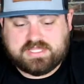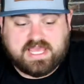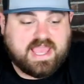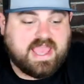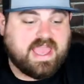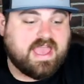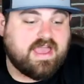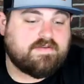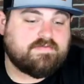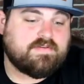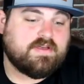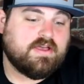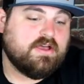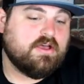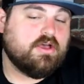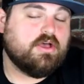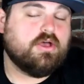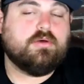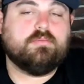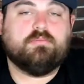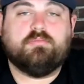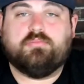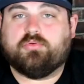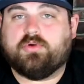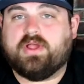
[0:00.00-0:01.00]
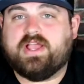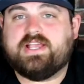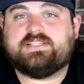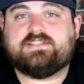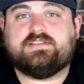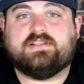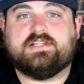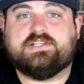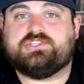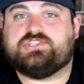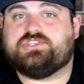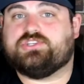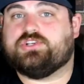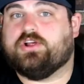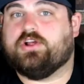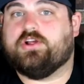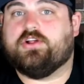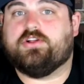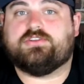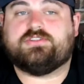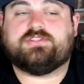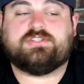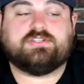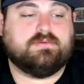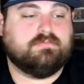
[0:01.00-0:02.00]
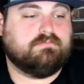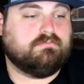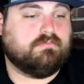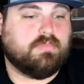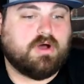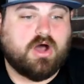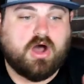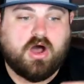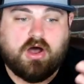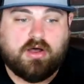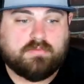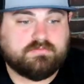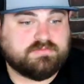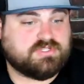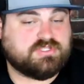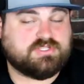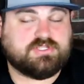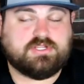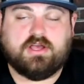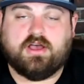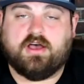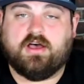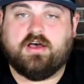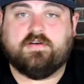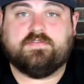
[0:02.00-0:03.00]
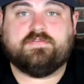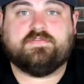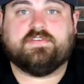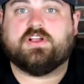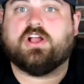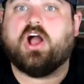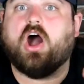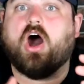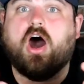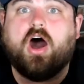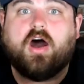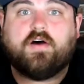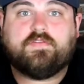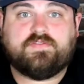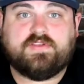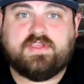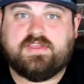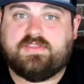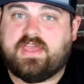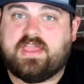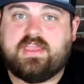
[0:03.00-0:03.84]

They have bracelets, shirts, mom stuff, coffee.